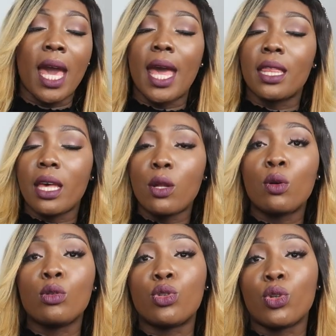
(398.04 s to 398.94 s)
And then
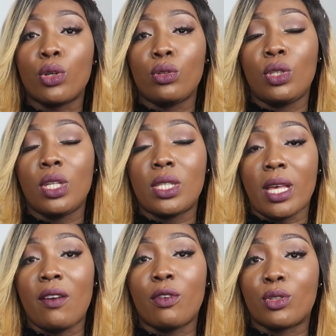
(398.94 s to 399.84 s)
also you need to
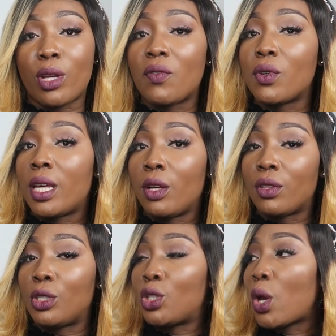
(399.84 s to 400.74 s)
have your travel health
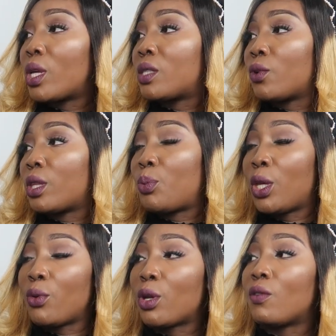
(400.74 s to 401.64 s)
insurance for the
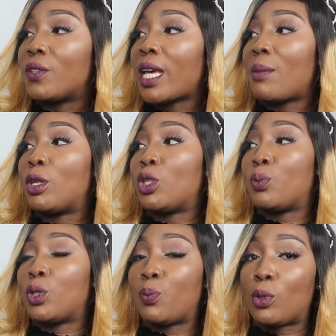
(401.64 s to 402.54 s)
period of time that you're
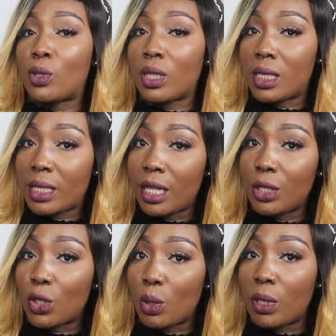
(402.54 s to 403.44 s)
supposed to stay
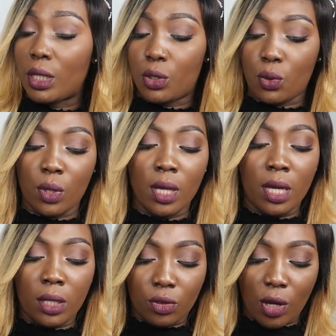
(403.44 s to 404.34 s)
in Germany. So
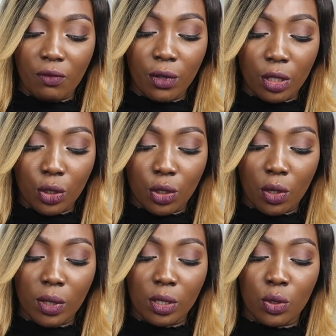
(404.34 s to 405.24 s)
travel health
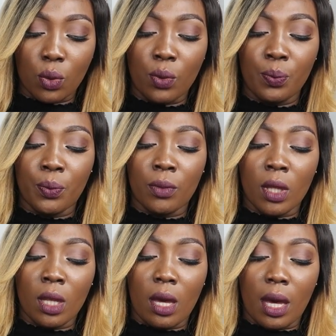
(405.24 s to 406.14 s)
insurance, so
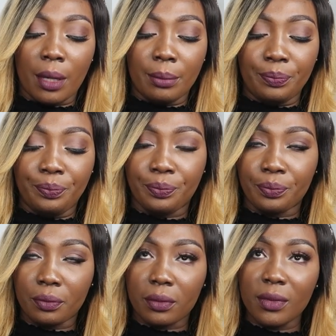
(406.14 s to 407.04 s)

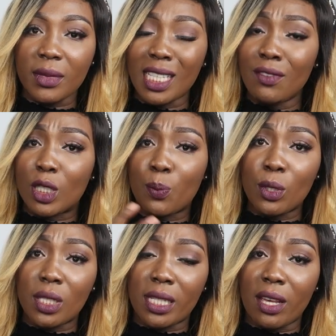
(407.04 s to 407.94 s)
you're
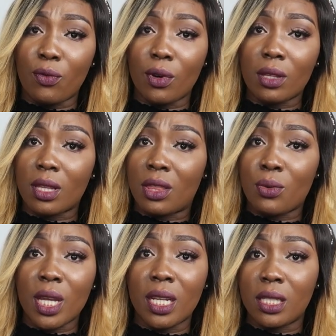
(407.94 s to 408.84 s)
supposed to stay for
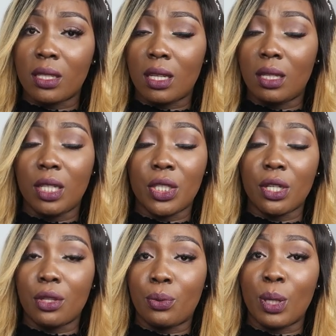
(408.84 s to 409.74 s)
the
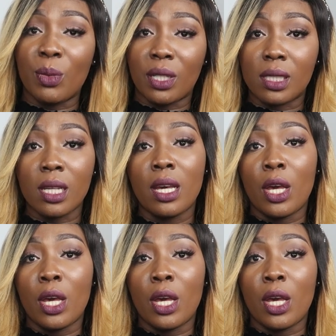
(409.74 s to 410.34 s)
initial 3 months.